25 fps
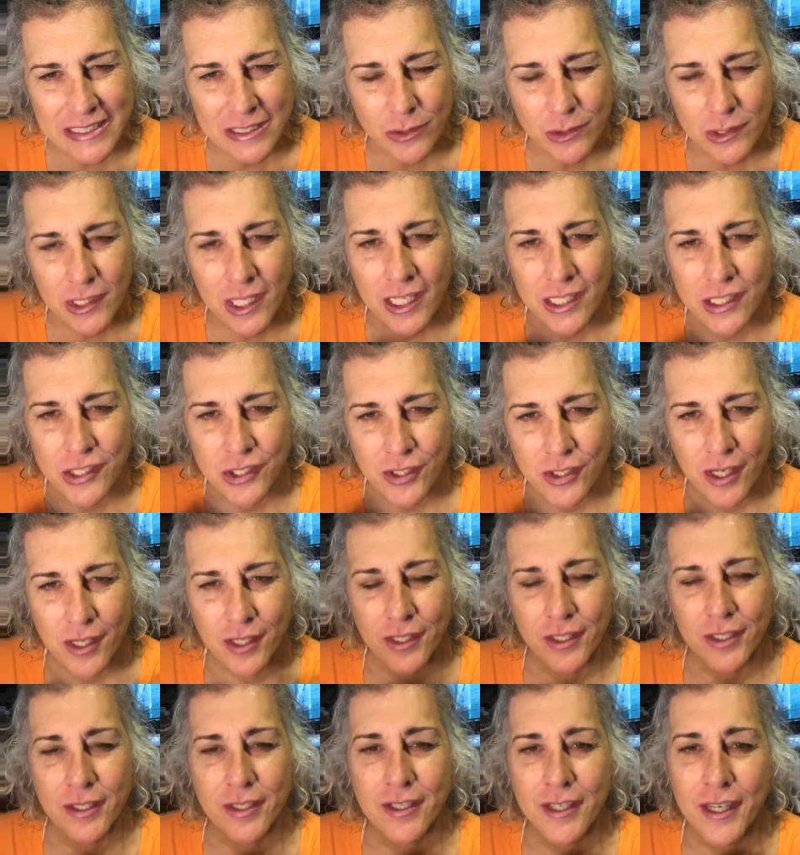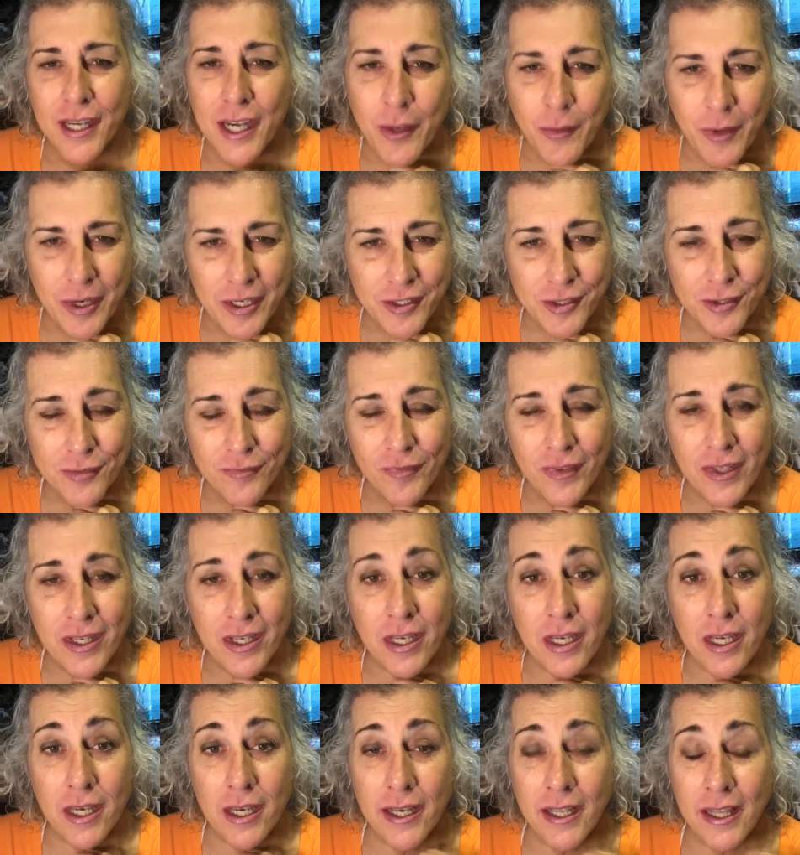rock solid. Anyways,
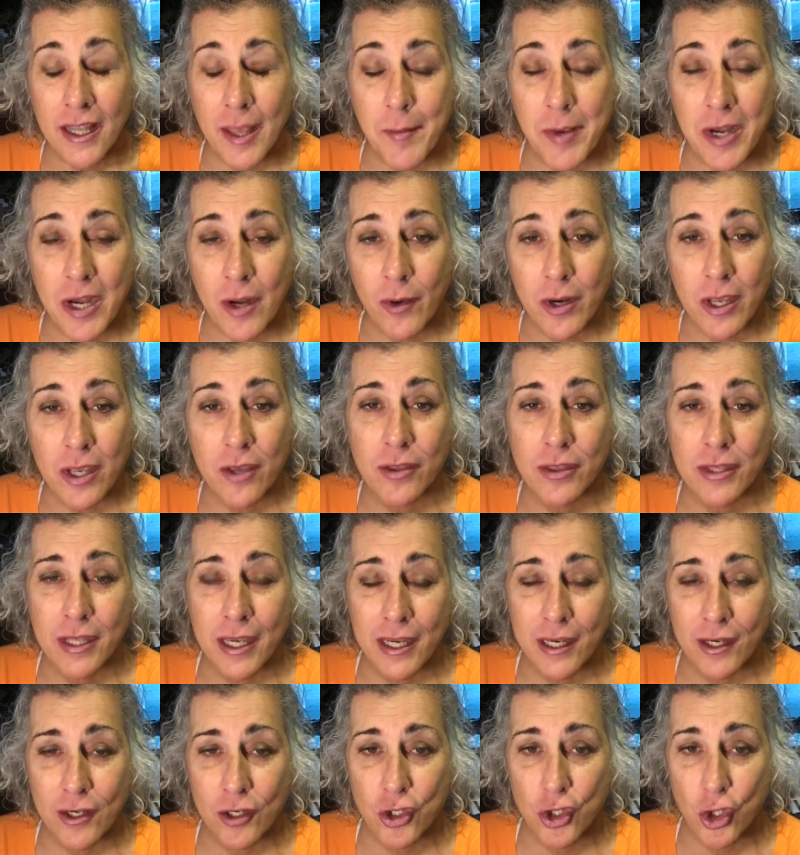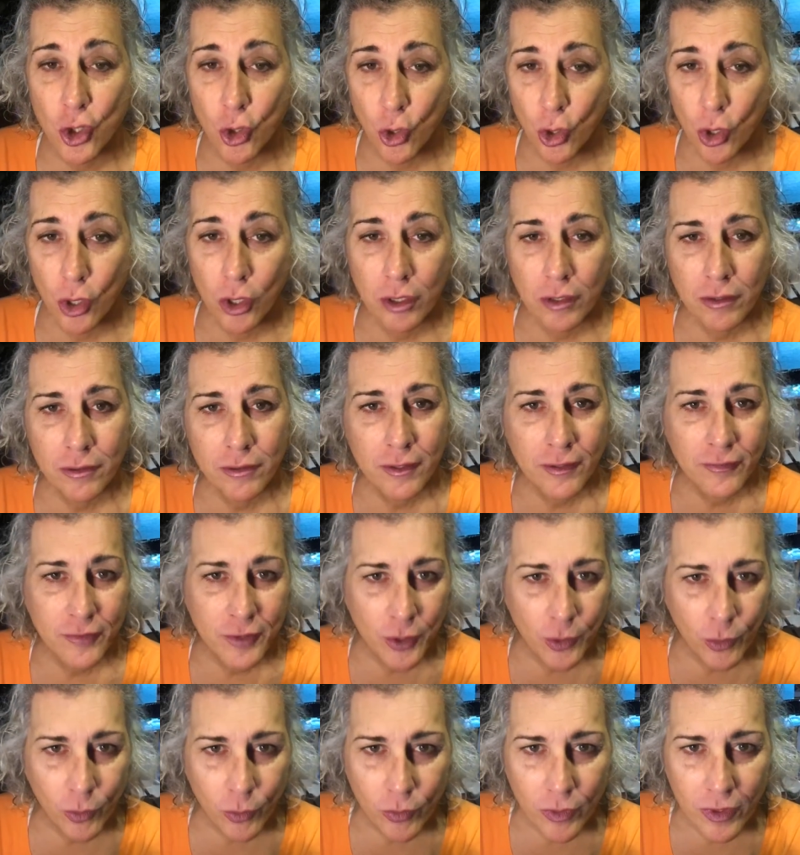let me know what you think, Joel, if
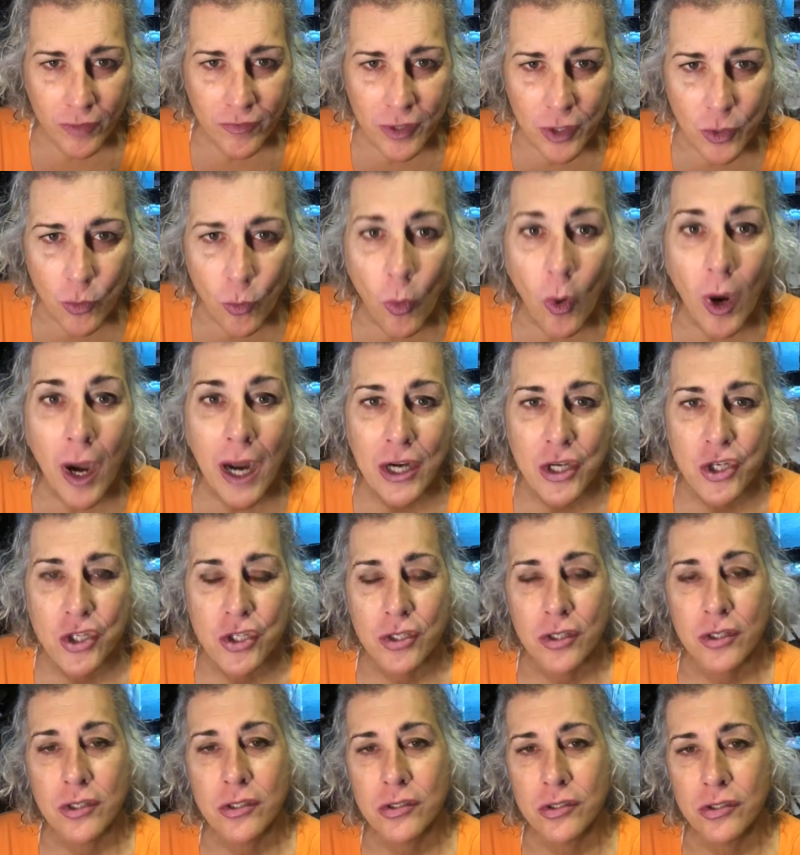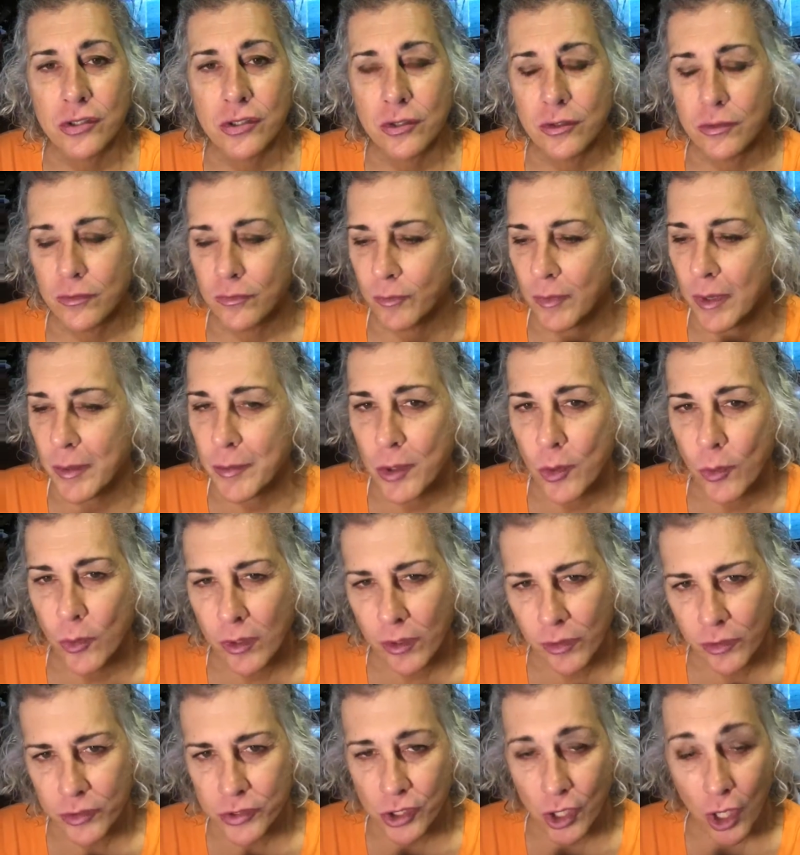you watch this. Maybe you're one
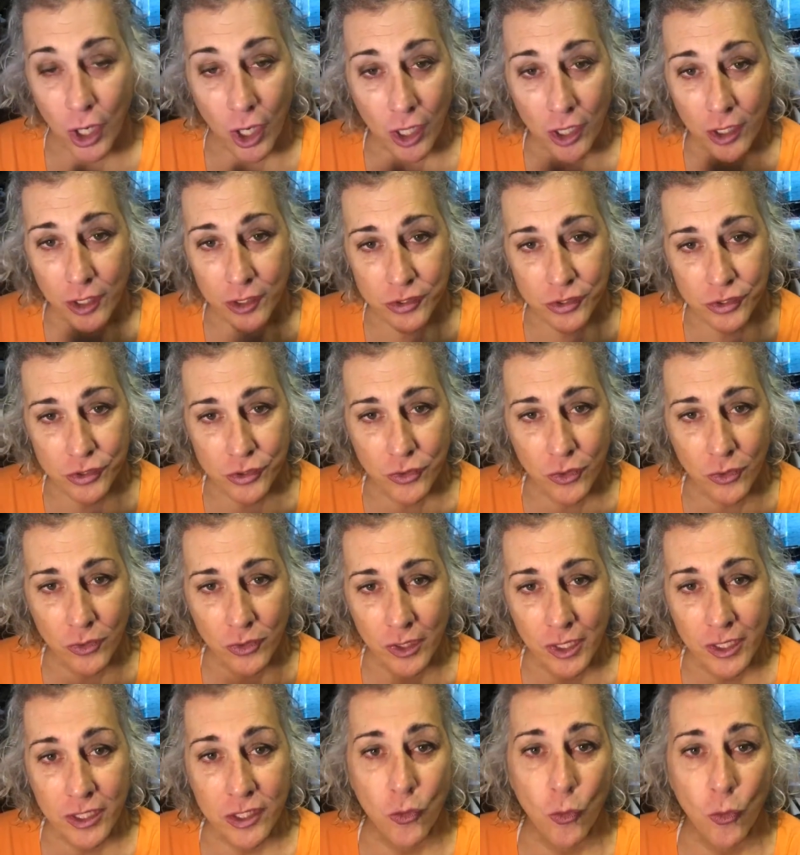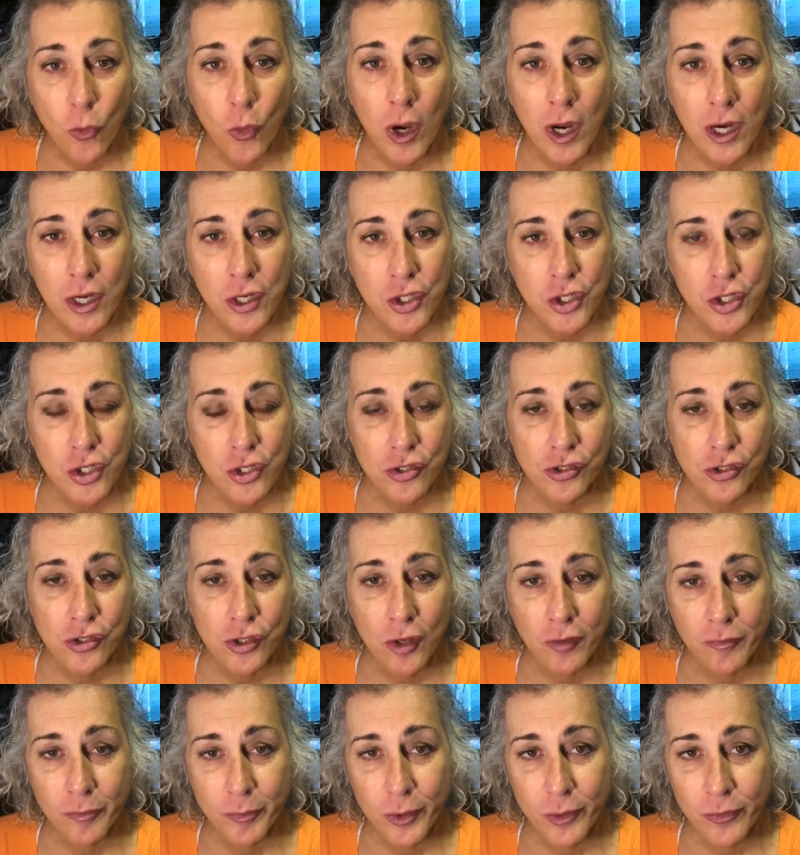of those artists who don't like to watch
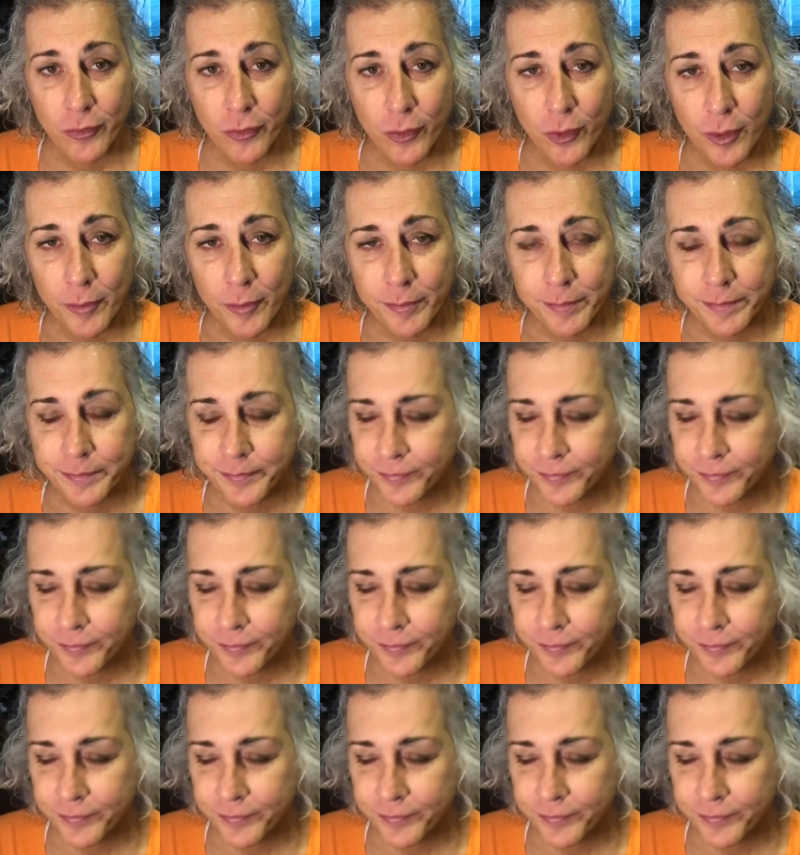yourself perform.